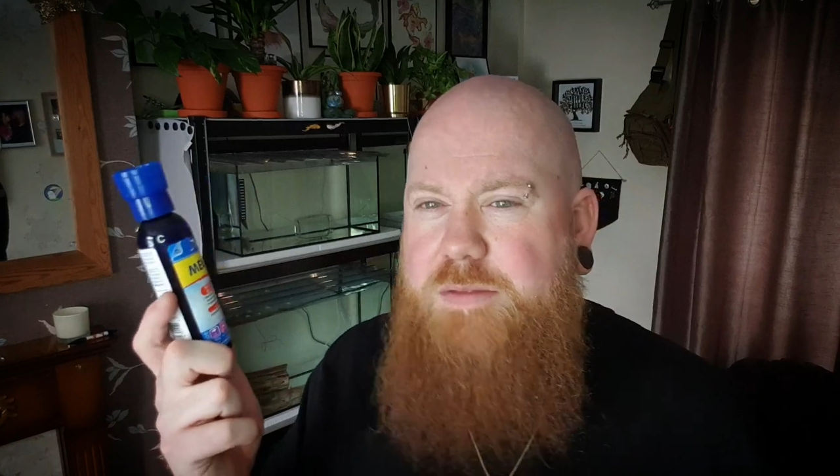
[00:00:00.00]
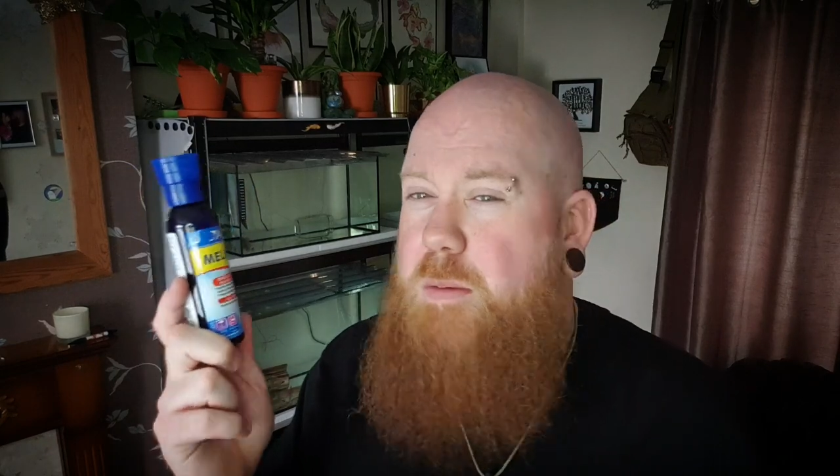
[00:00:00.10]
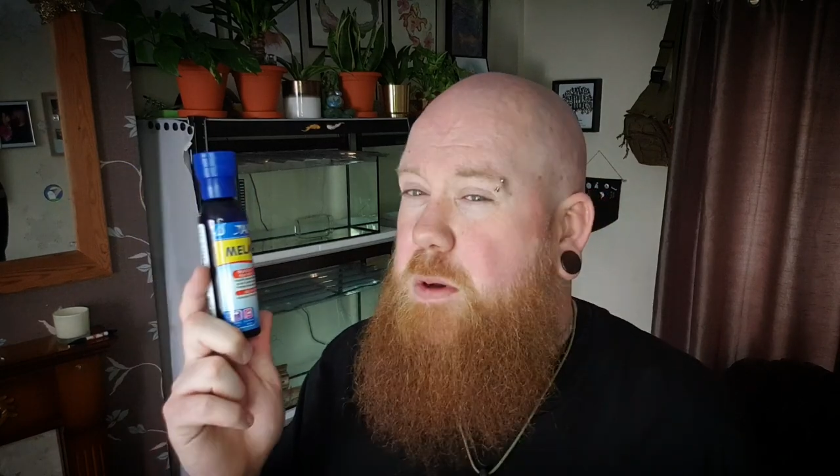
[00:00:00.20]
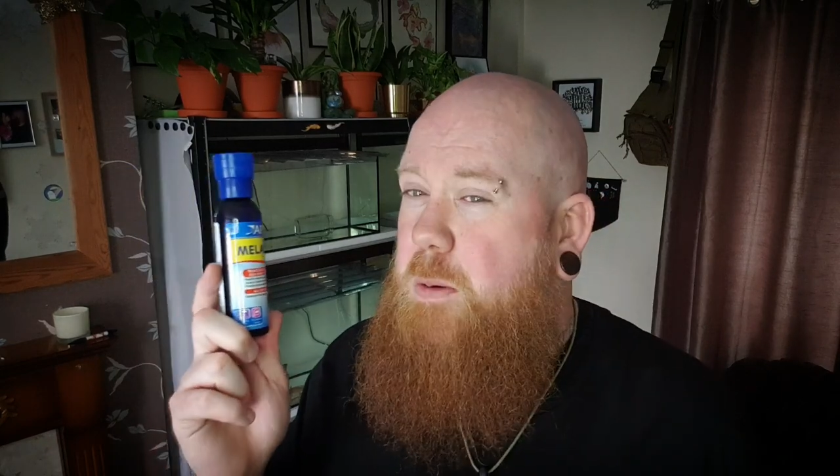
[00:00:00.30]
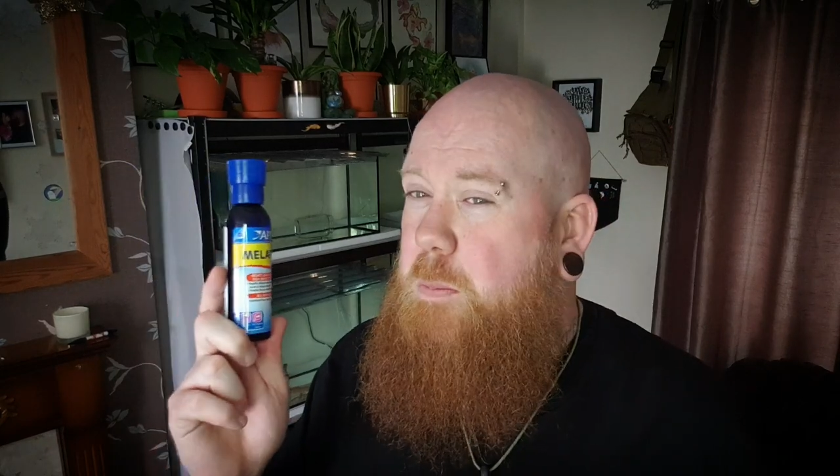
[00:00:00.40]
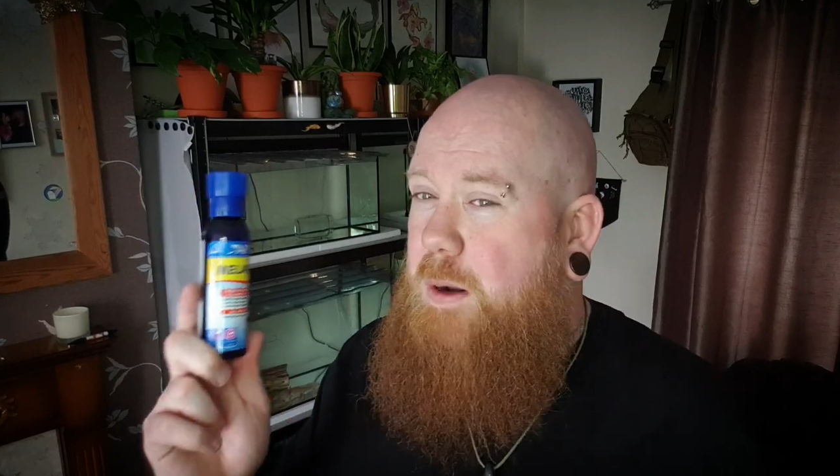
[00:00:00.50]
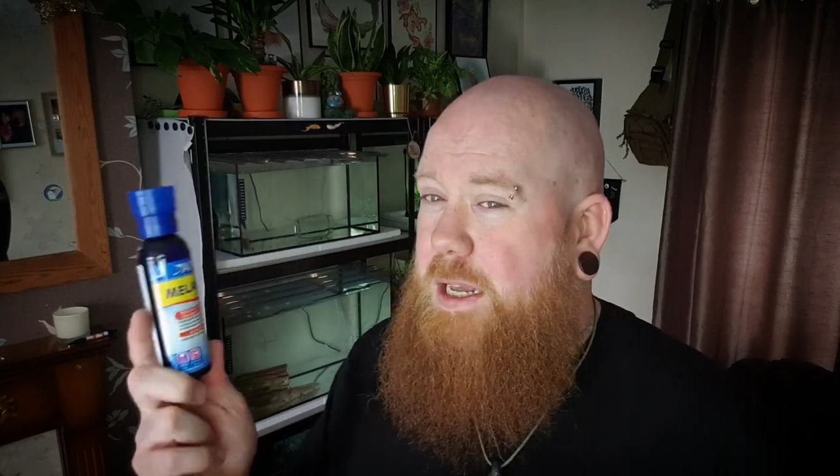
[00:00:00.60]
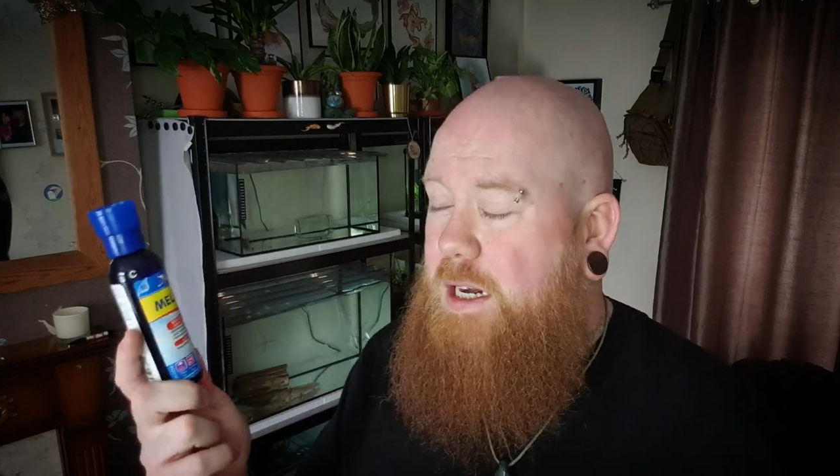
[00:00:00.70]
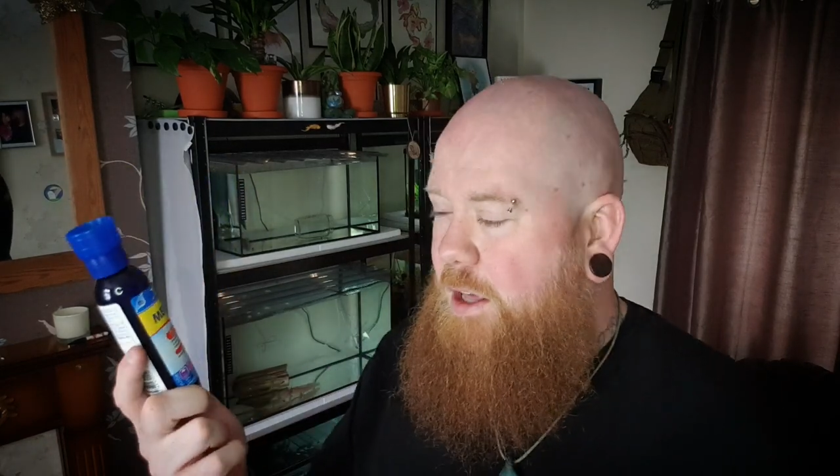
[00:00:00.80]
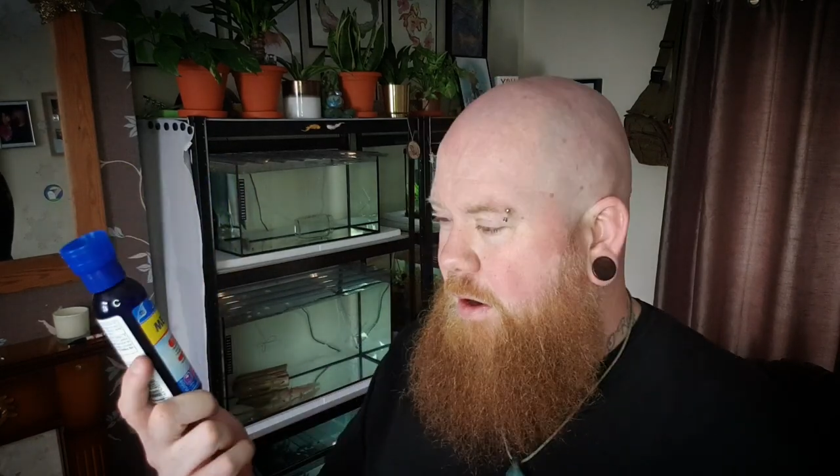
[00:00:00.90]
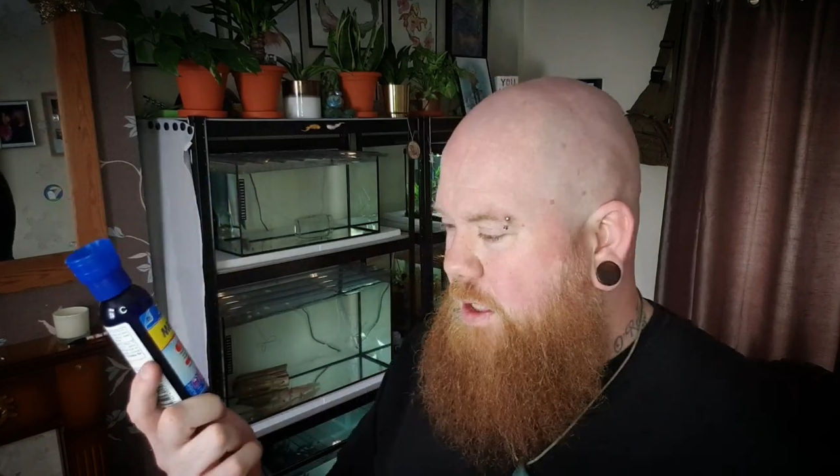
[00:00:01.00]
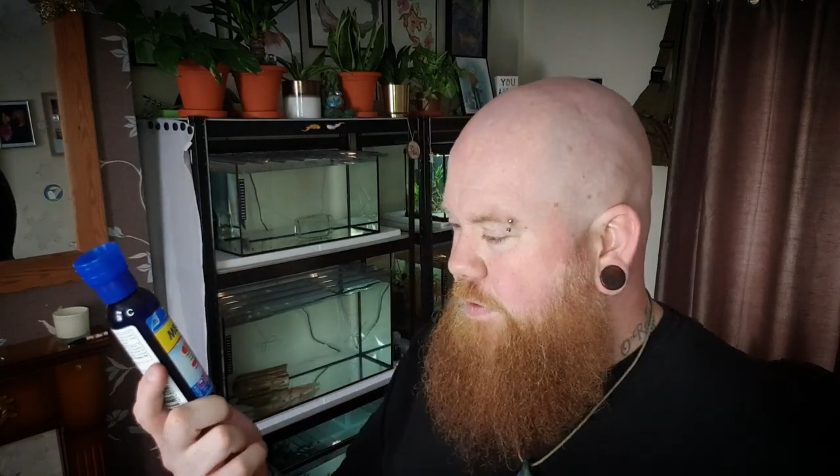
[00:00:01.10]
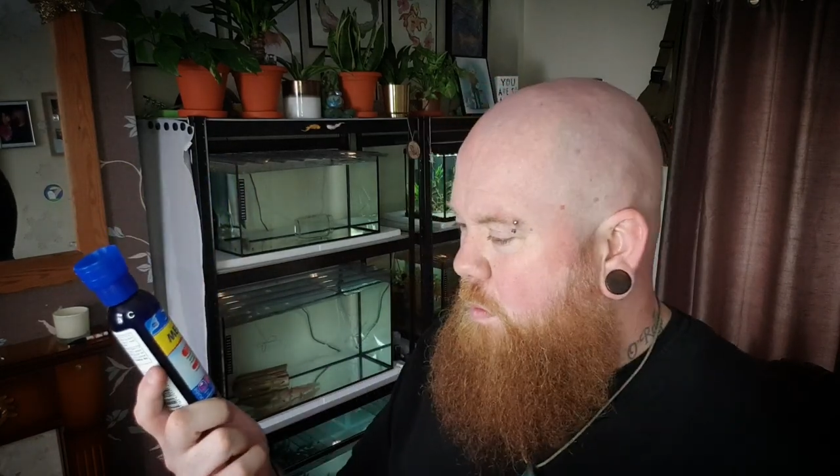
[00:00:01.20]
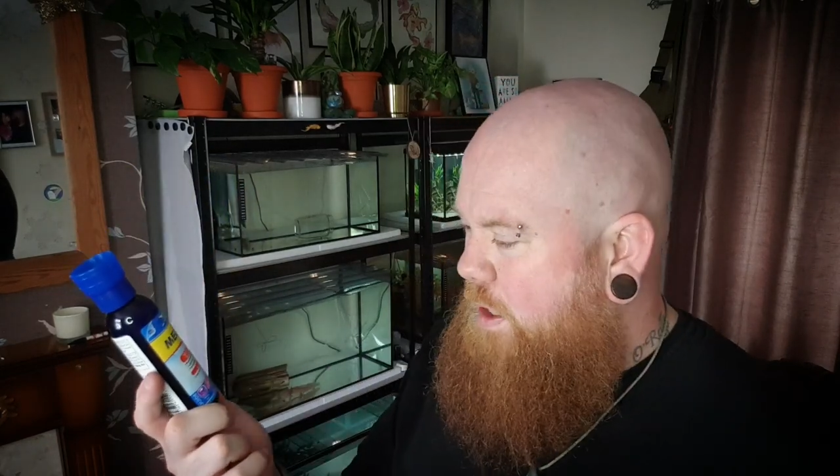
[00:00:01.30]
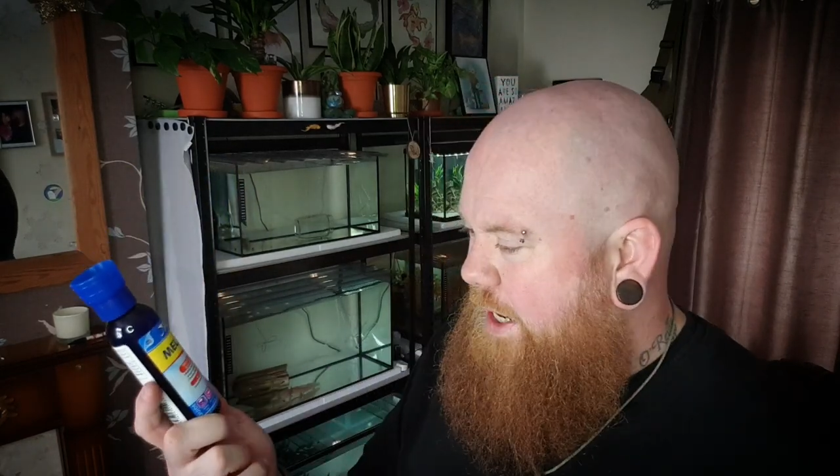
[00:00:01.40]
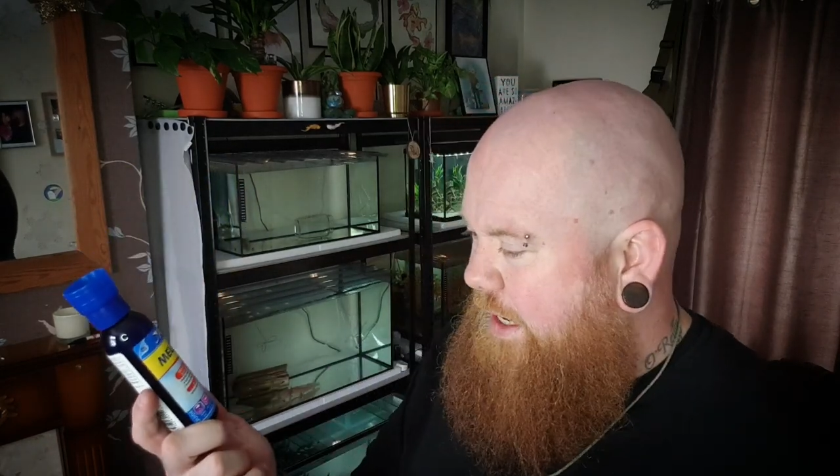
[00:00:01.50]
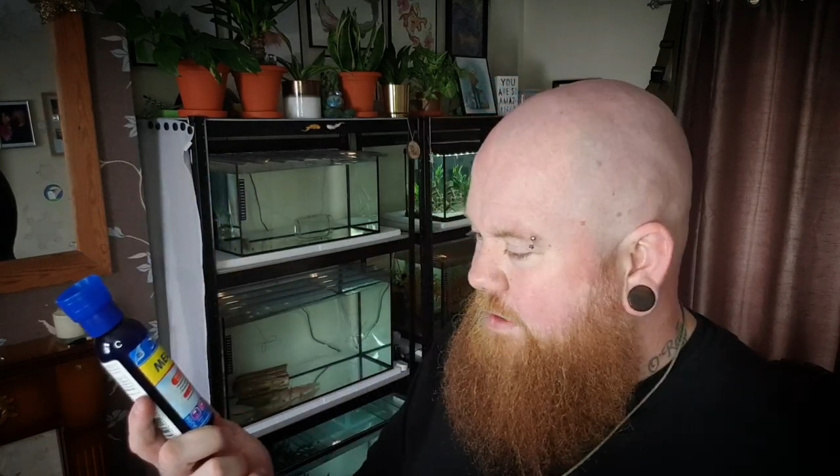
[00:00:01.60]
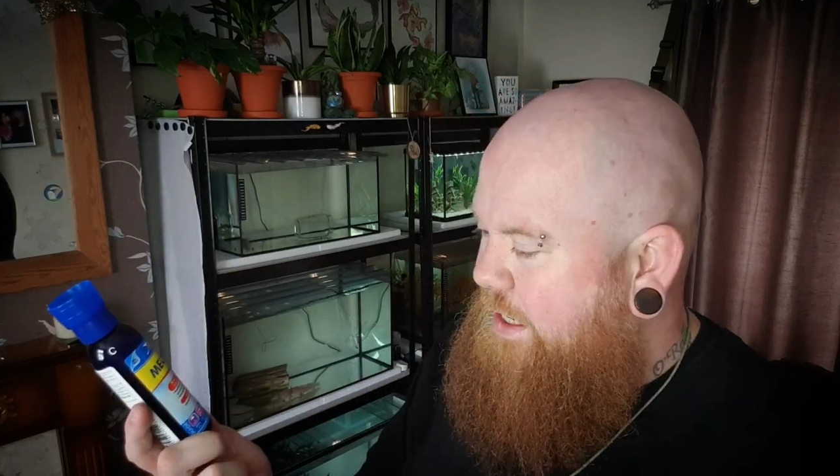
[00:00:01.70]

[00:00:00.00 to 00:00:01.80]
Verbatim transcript: if I'm completely honest for what it is.